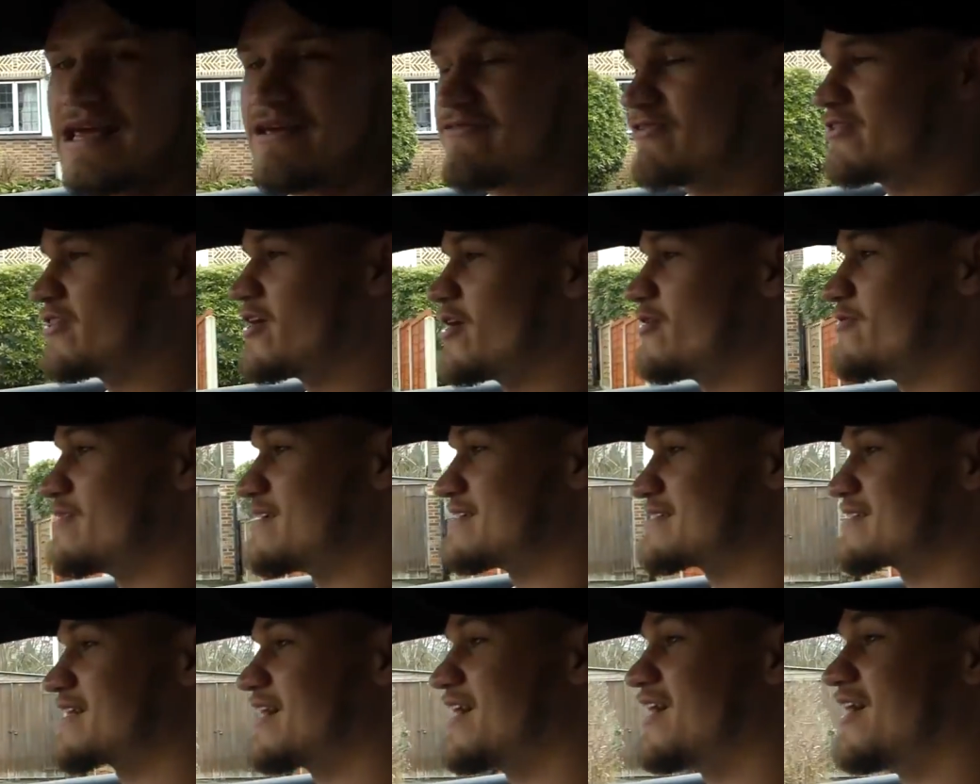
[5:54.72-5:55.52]
even though
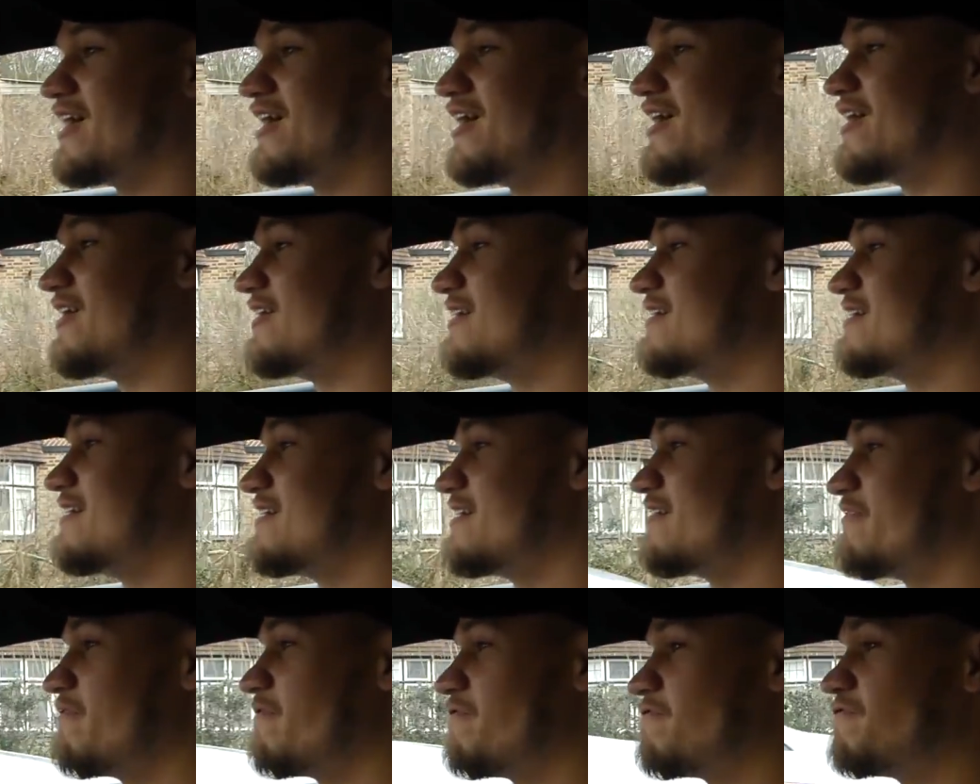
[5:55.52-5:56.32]
this car
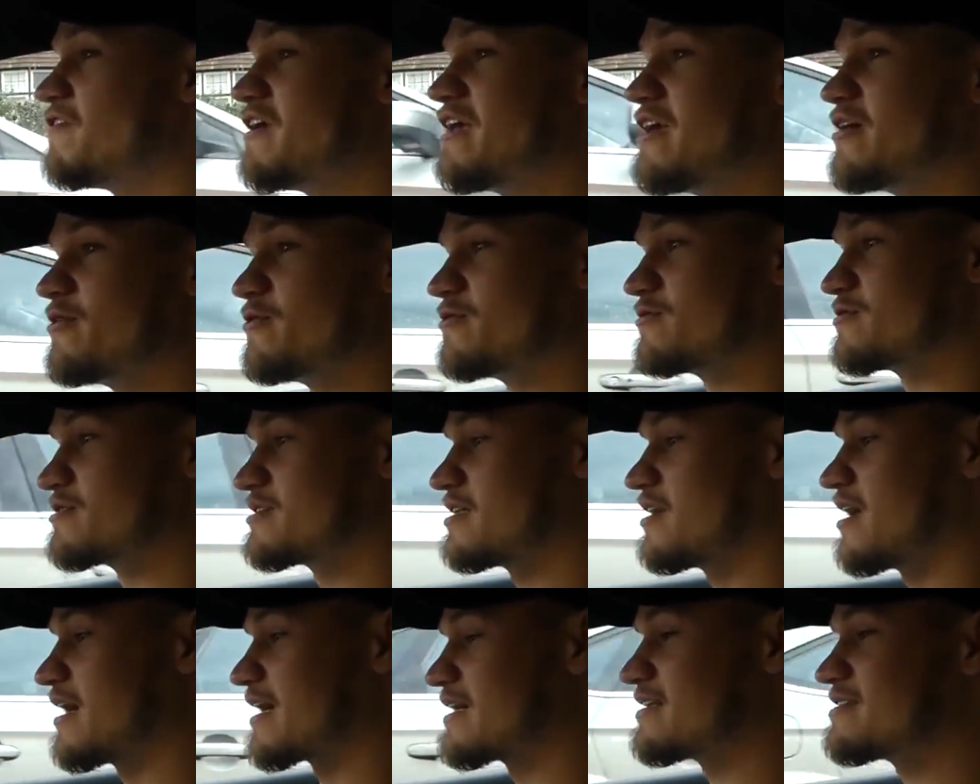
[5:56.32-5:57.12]

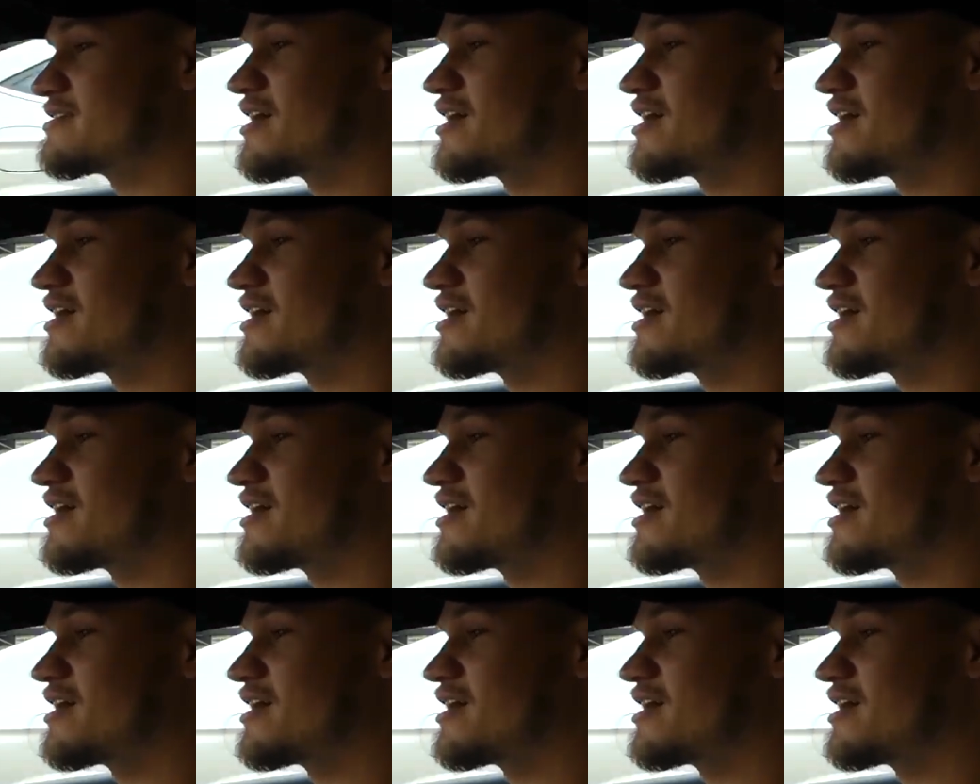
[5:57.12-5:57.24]
feels like a